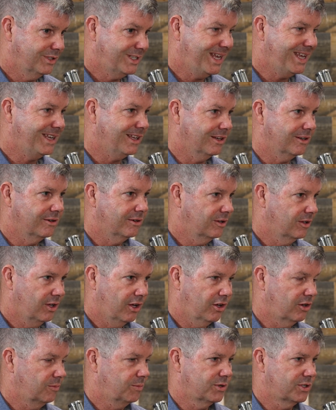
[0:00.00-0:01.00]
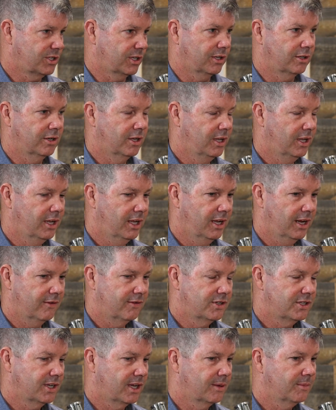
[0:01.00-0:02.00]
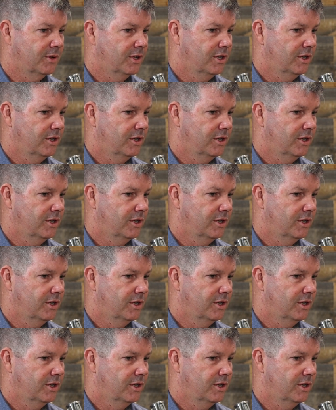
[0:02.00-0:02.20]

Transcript: take it 100% every time.